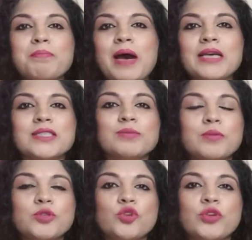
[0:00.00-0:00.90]

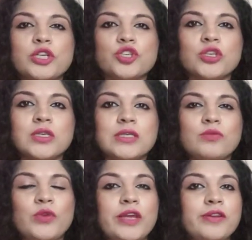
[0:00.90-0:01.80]
maximum
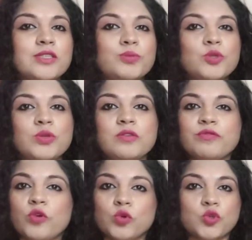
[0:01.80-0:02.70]
duration varies between
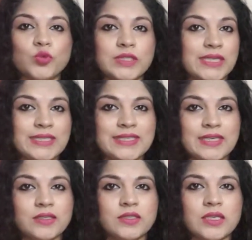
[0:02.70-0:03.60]
4 to 6
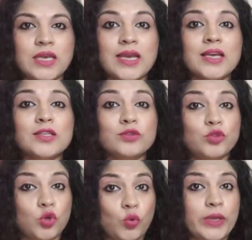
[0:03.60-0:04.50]
years.
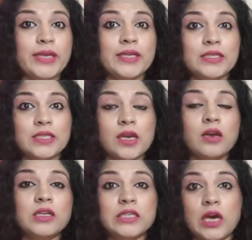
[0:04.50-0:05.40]
Though in
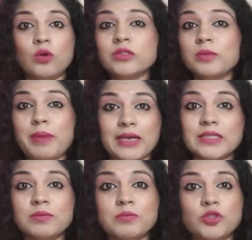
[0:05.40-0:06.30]
India, now the
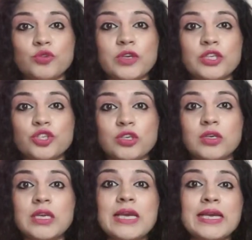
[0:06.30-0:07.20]
maximum
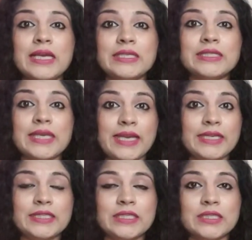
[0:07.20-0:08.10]
duration is
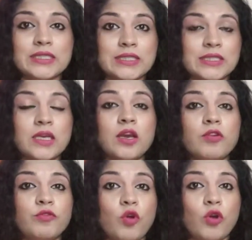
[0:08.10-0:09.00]
8 years
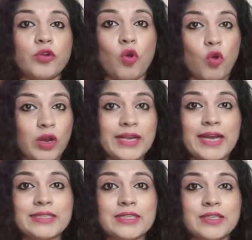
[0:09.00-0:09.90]
for all
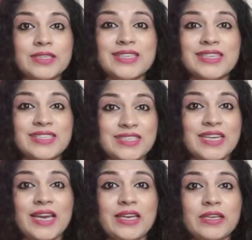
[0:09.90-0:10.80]
categories and
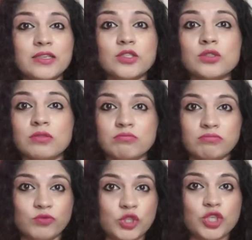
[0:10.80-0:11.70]
10 years,
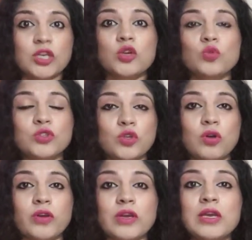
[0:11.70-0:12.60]
which includes
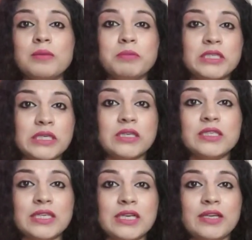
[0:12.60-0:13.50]
your
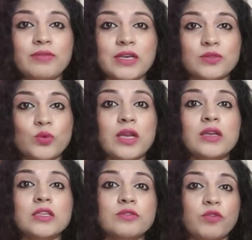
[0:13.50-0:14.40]
maternity leave as well,
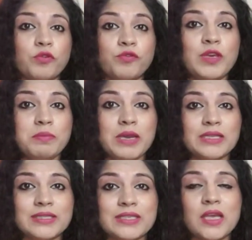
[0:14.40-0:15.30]
is for
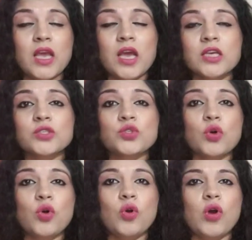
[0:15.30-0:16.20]
females.
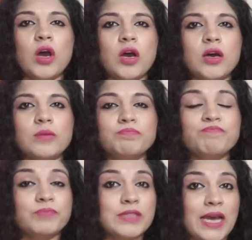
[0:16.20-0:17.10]
So
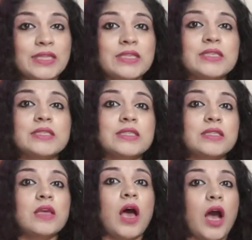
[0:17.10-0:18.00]
that's
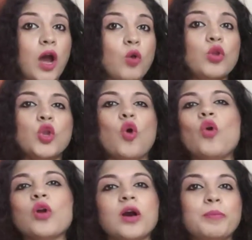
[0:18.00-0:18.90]
how
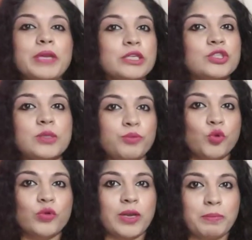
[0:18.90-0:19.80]
long a PhD
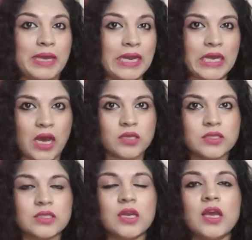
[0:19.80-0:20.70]
program can
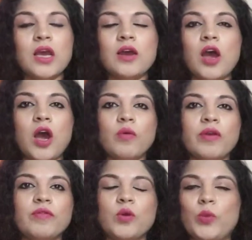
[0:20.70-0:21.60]
last.
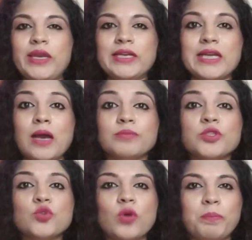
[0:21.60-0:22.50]
However, when it
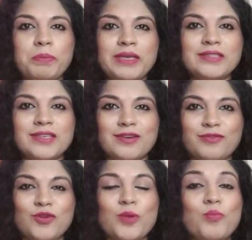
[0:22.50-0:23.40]
comes to a
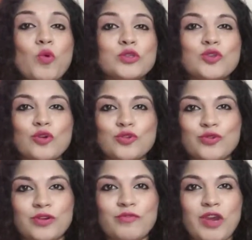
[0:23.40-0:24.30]
PDF, a
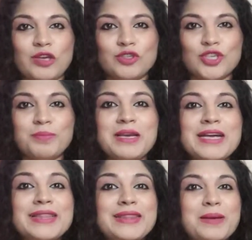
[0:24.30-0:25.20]
postdoctoral fellowship,
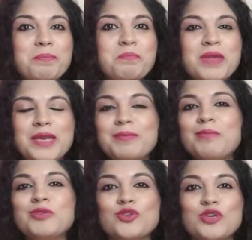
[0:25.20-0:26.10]
the
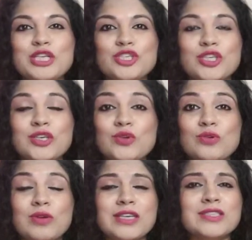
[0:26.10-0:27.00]
minimum duration
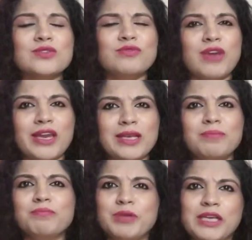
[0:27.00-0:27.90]
is very
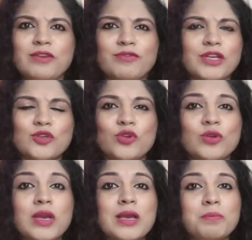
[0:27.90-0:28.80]
brief. It
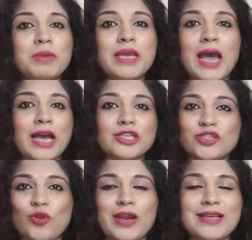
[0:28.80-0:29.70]
could be as
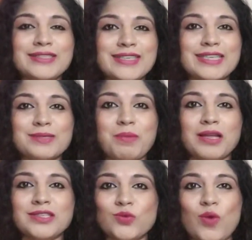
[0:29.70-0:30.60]
short as 6
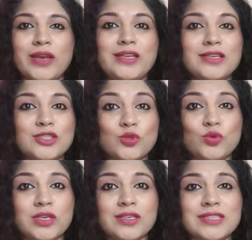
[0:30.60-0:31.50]
months, 1 year,
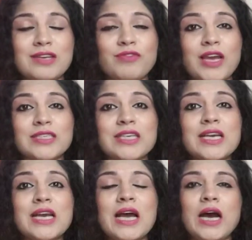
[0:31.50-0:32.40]
2 years. In fact,
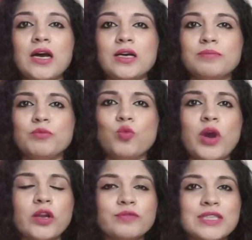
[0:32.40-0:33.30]

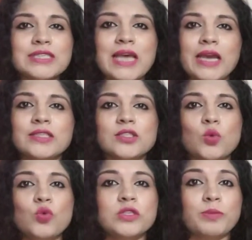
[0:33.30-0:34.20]
one of the science
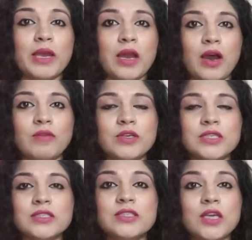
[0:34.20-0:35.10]
schools by
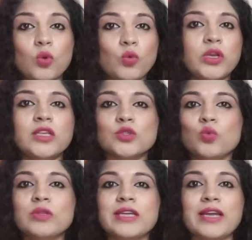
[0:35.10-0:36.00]
Harvard is the only
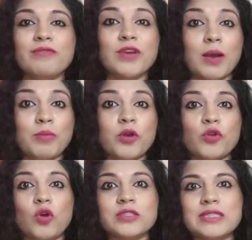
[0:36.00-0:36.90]
school that I've come
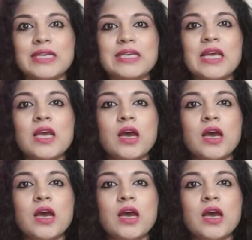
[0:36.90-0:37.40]
across that